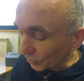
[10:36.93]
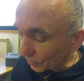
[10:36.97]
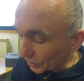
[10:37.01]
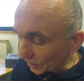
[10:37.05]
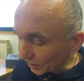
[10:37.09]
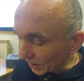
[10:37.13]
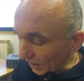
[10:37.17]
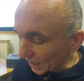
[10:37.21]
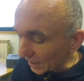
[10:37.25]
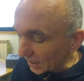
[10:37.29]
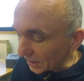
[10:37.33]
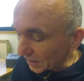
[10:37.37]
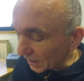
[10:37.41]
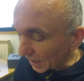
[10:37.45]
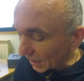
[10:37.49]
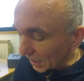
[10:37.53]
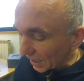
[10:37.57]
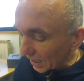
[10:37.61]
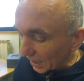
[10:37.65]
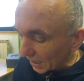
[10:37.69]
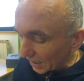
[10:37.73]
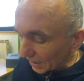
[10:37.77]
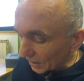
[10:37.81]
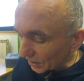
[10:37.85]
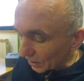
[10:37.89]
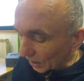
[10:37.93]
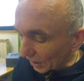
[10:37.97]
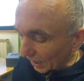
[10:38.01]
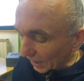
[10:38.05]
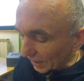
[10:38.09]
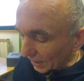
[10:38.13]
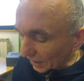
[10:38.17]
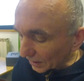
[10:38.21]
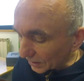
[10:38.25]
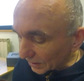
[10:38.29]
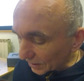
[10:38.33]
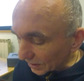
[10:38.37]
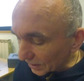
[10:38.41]
and crusade is
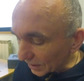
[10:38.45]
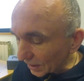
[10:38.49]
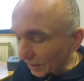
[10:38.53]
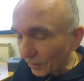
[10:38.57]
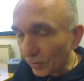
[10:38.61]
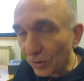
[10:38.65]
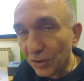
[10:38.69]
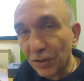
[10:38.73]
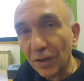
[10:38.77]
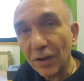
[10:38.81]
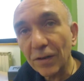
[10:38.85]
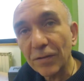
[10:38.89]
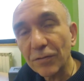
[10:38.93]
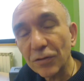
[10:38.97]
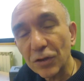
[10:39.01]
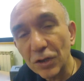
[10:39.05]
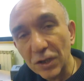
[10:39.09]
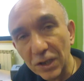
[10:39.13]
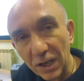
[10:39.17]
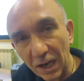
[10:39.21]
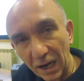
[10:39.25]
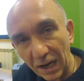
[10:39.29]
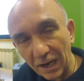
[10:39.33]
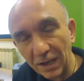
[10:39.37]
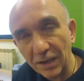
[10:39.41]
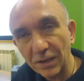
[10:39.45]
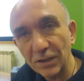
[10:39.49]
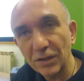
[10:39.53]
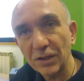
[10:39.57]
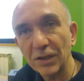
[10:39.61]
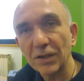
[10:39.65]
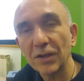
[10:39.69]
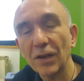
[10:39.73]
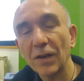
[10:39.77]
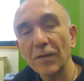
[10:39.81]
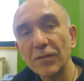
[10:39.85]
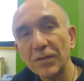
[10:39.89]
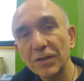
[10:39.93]
like a series of
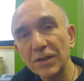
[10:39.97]
challenges,